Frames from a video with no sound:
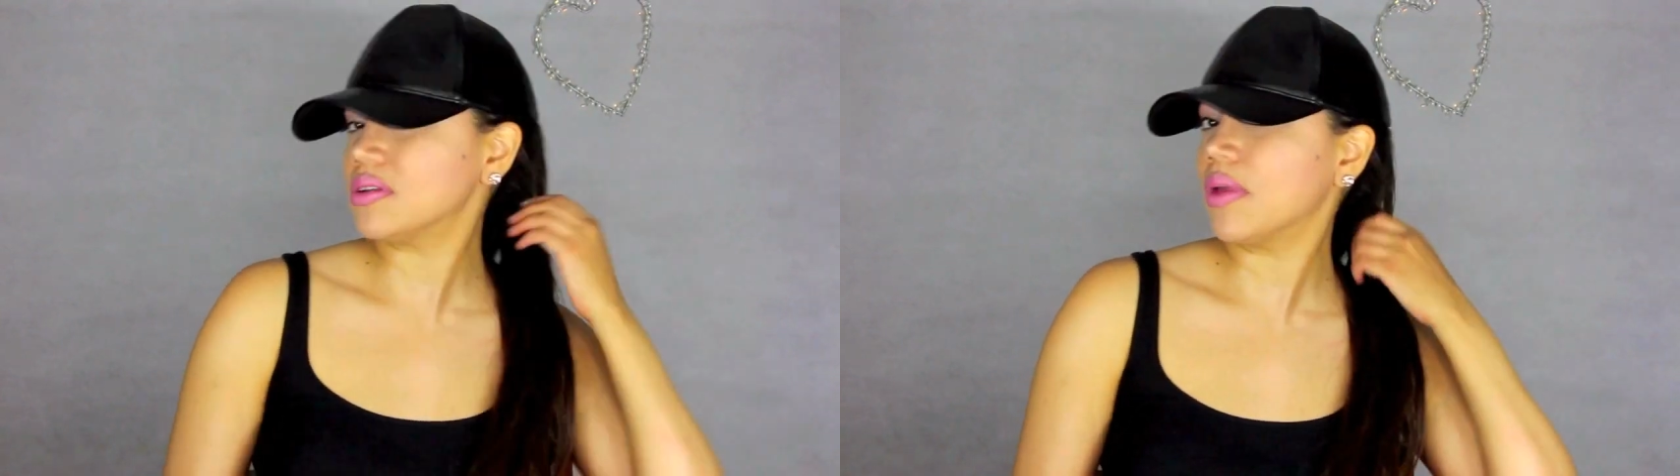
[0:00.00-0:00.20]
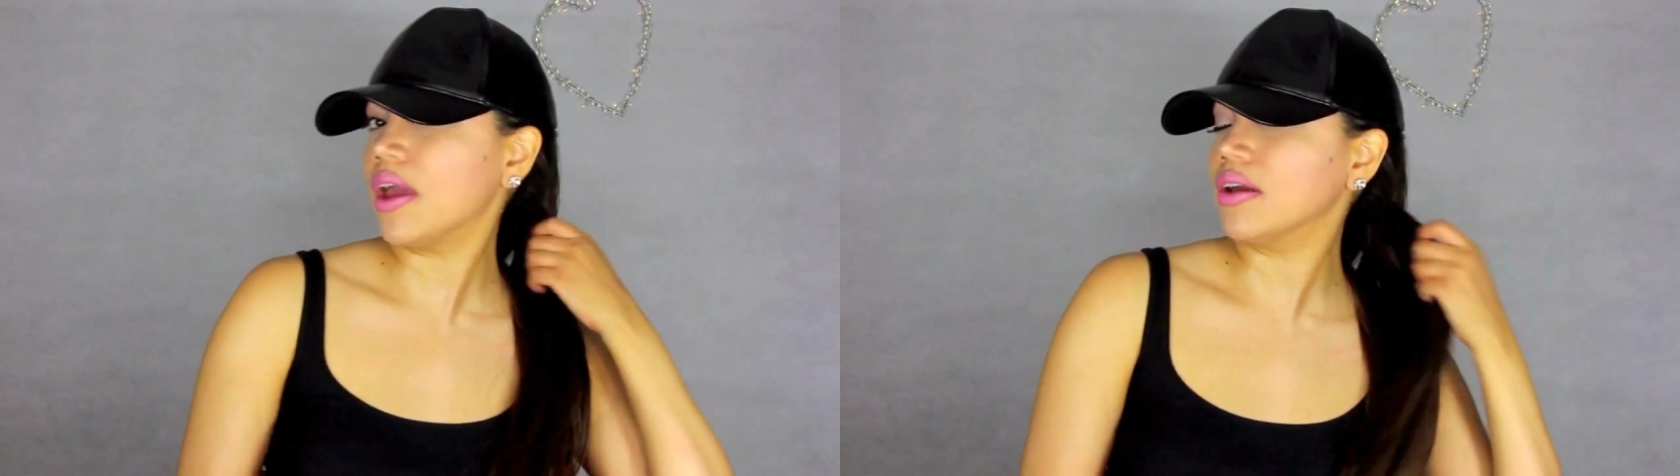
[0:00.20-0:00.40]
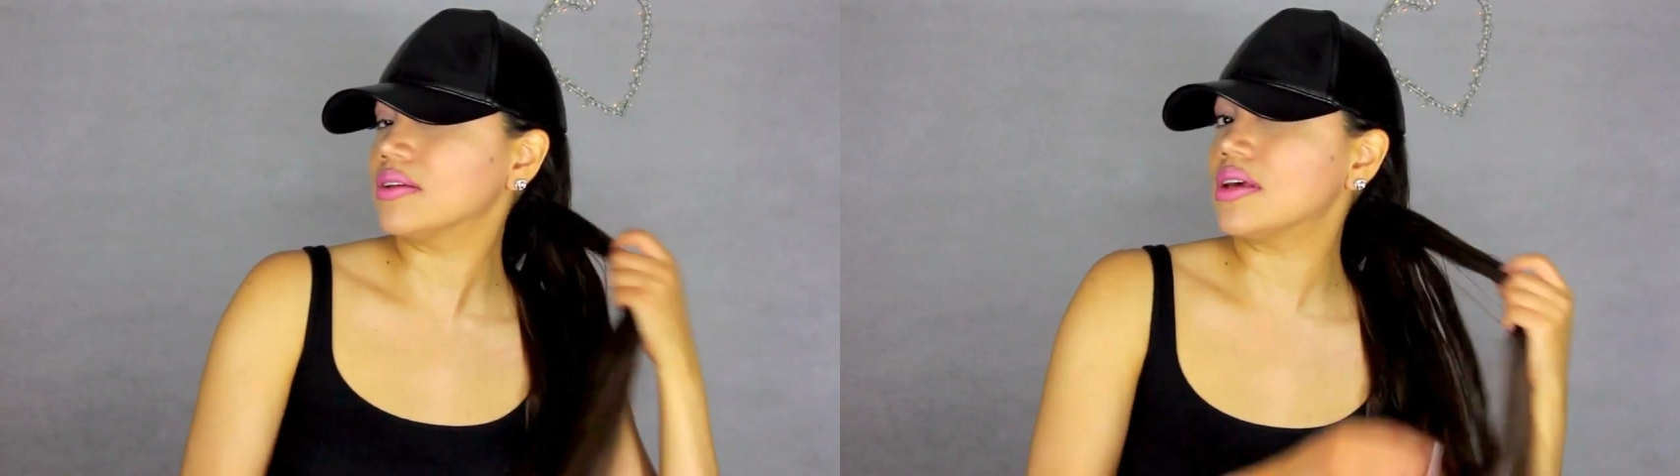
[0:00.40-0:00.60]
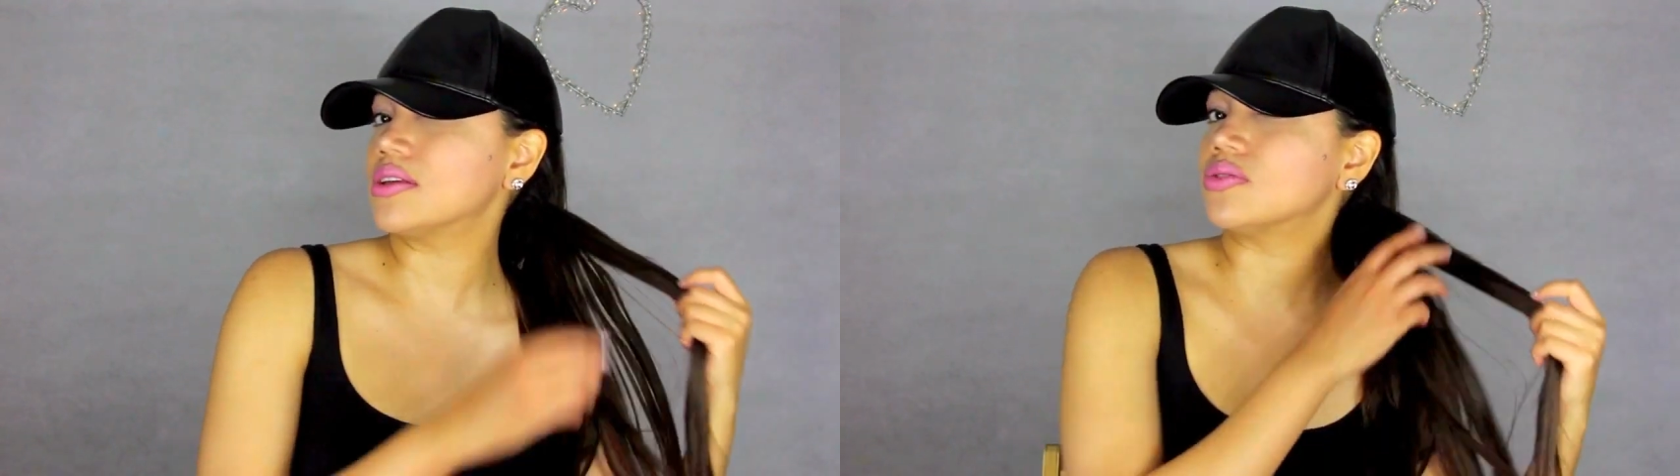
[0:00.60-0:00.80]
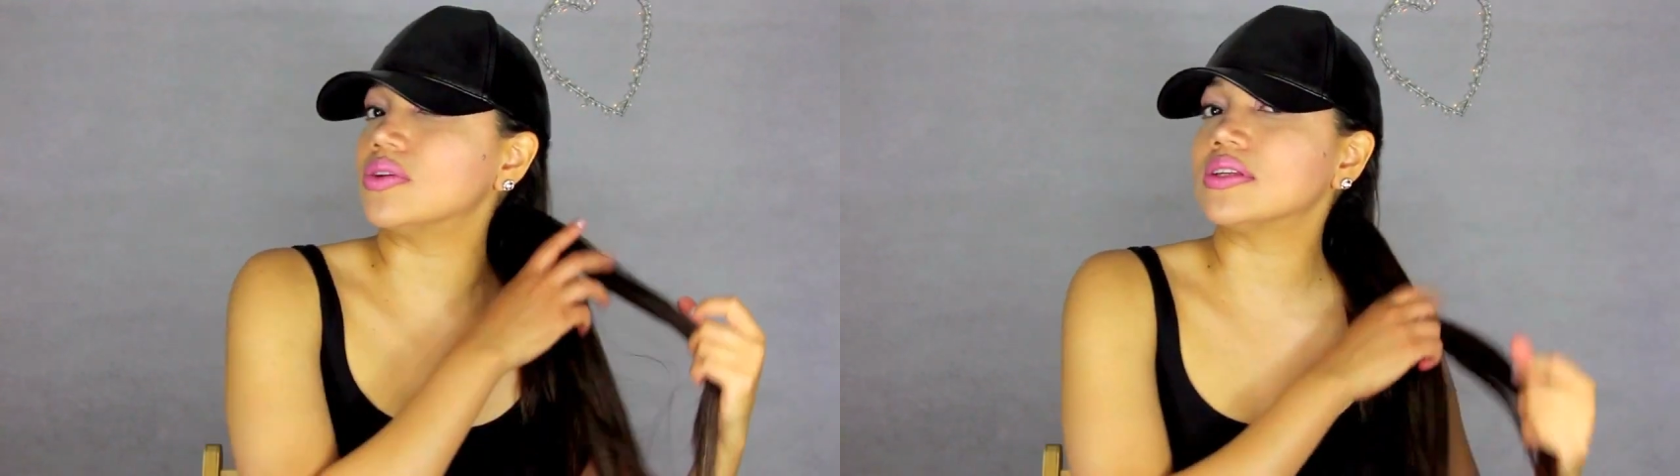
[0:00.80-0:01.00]
some hair
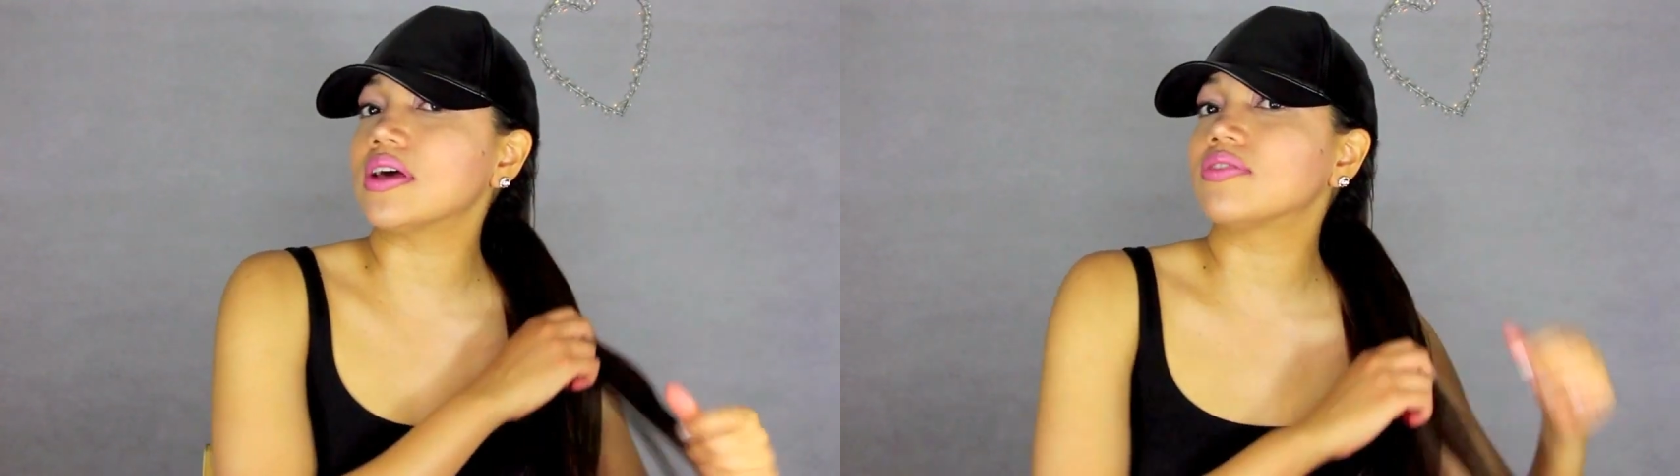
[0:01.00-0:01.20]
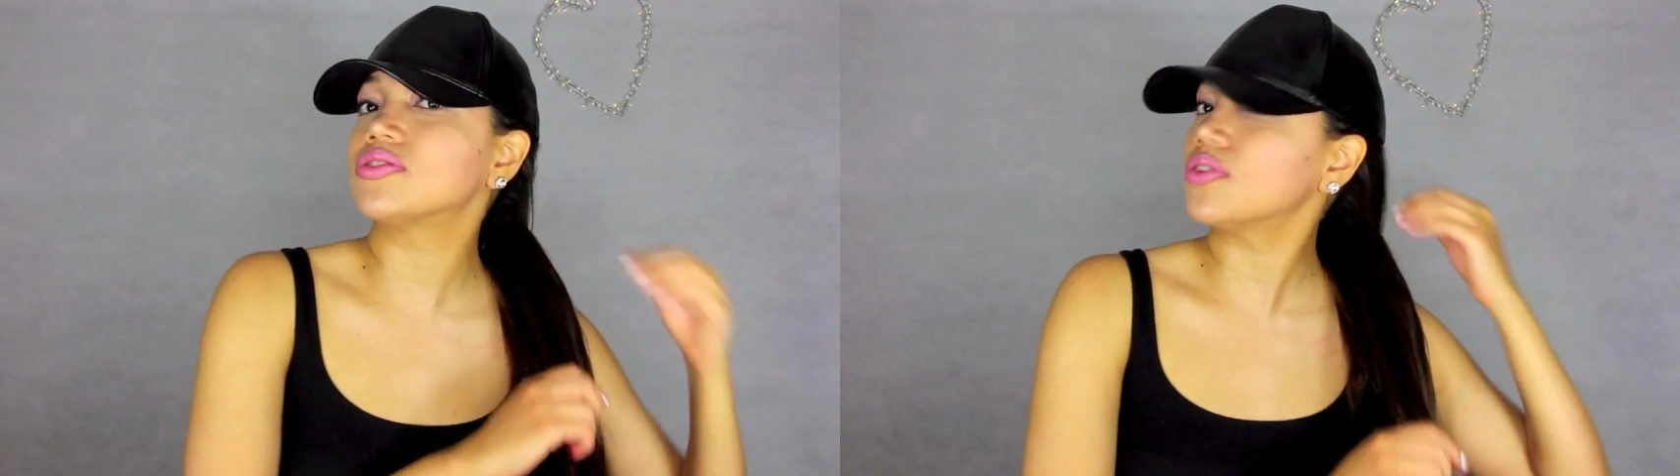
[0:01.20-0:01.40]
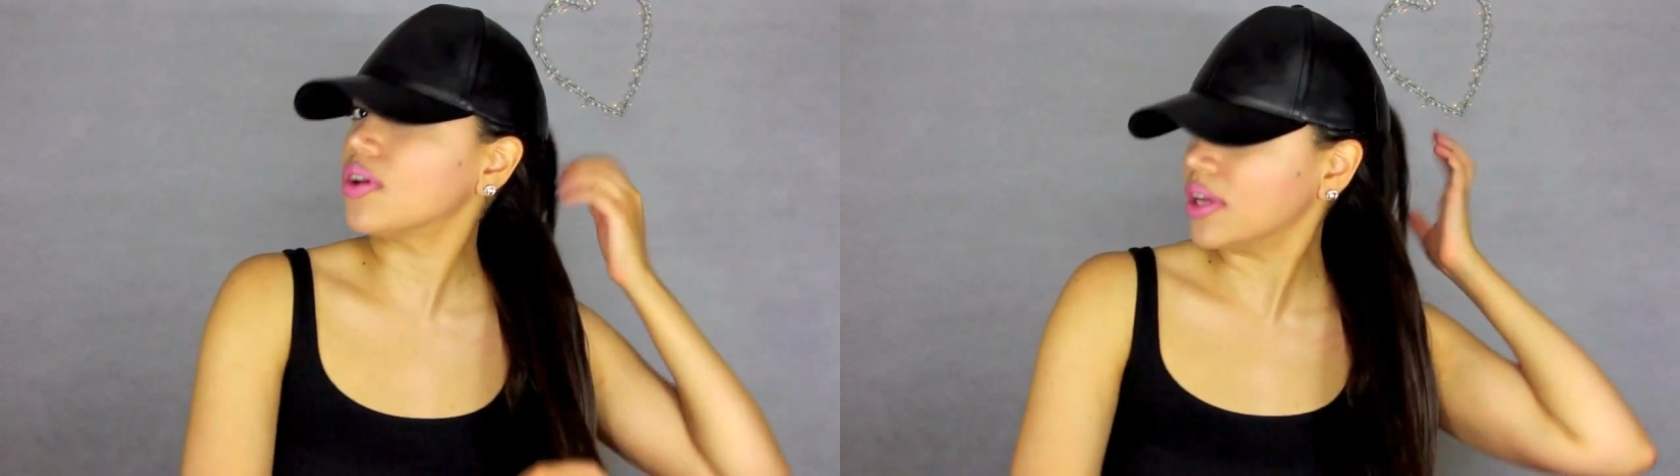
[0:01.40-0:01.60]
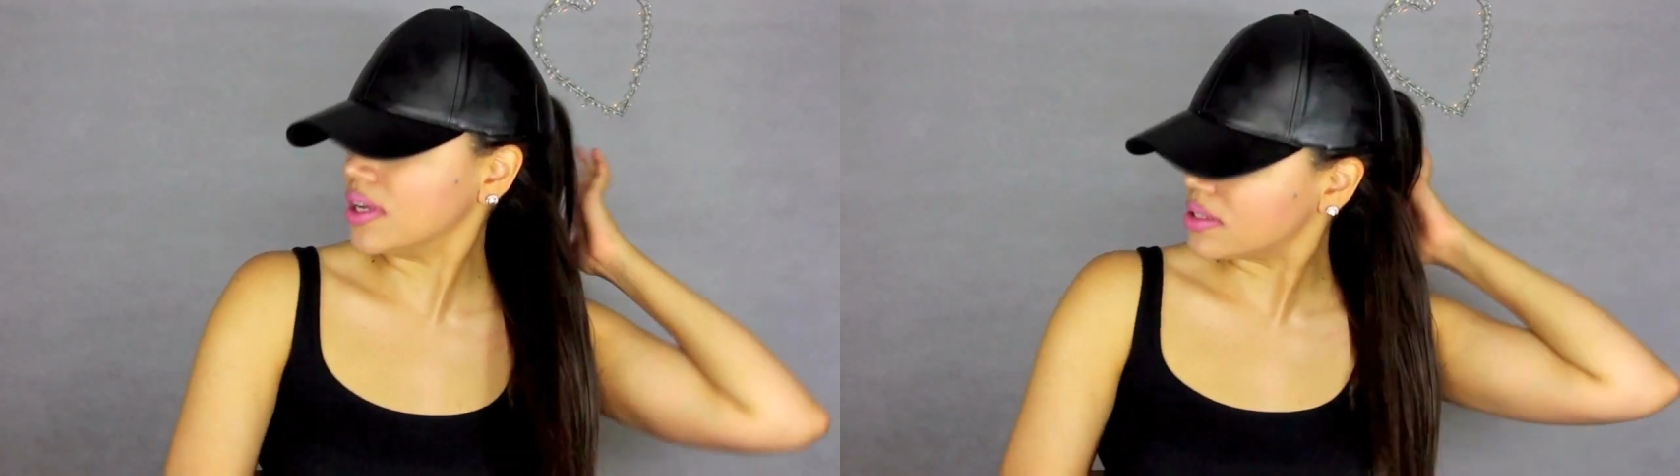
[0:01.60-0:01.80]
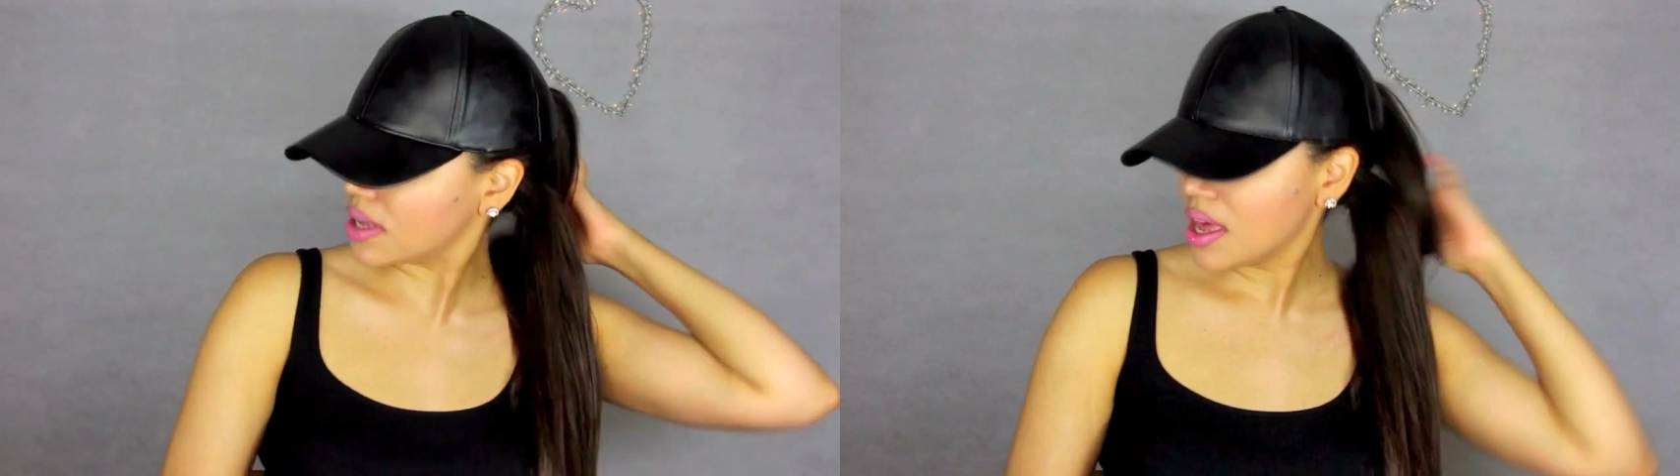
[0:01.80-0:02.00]
accessories. After all,
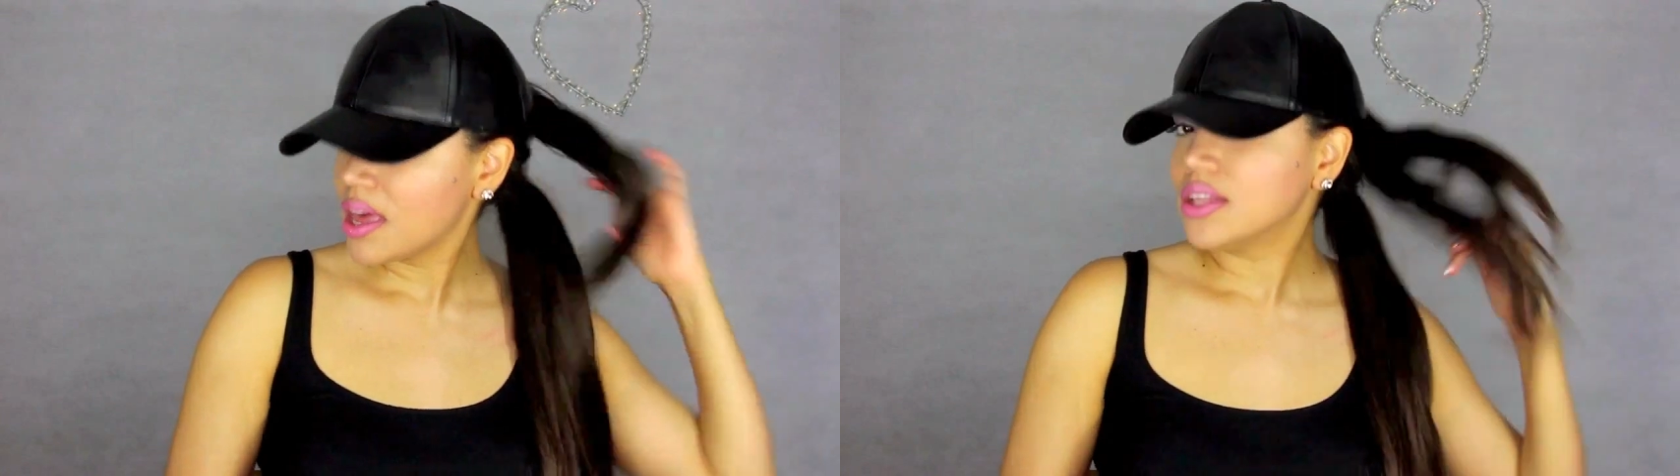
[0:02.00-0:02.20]
it's